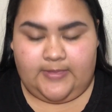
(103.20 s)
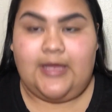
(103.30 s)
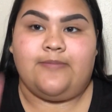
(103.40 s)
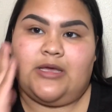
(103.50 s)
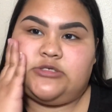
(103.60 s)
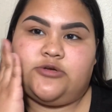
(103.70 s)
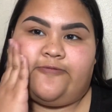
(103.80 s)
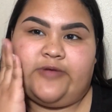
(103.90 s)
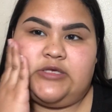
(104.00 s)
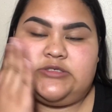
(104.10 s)
it makes your
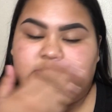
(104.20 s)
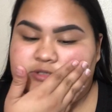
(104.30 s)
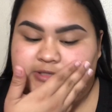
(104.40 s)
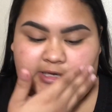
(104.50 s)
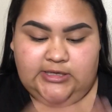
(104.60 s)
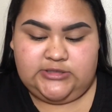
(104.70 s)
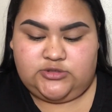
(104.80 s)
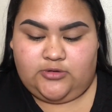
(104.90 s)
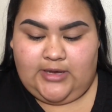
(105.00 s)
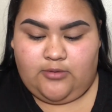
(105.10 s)
face sticky,
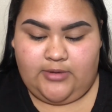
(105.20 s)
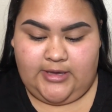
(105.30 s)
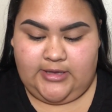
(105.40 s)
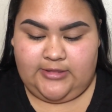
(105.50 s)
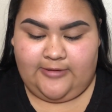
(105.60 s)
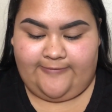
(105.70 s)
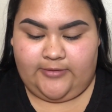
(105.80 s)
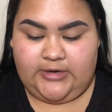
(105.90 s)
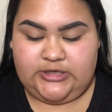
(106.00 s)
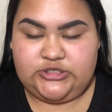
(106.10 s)
so that way the
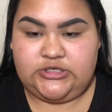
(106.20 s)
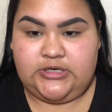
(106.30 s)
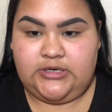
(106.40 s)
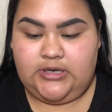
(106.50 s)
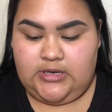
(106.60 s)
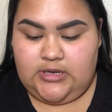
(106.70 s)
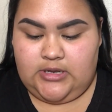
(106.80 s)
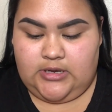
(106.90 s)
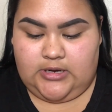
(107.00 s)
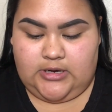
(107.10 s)
foundation
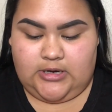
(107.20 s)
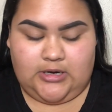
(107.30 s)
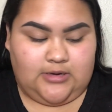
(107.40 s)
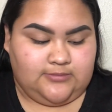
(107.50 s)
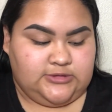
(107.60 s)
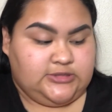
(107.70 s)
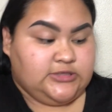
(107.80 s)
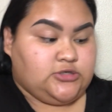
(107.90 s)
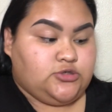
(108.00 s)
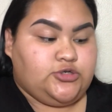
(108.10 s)

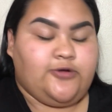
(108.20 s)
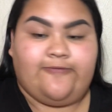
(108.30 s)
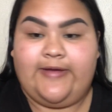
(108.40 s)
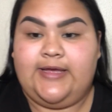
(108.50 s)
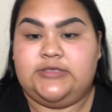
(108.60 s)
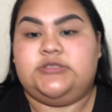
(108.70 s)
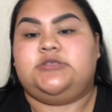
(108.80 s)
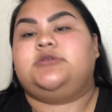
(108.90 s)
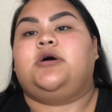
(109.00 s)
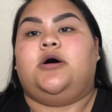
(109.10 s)
sticks onto your
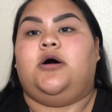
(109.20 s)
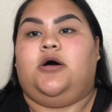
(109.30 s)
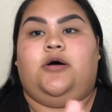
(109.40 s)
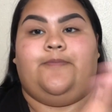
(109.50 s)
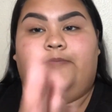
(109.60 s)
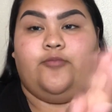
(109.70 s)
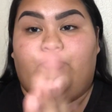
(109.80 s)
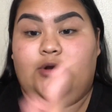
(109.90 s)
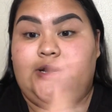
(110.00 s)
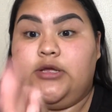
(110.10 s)
face
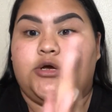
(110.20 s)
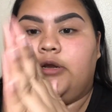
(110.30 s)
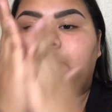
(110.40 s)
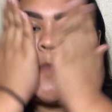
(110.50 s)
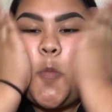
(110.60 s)
really good.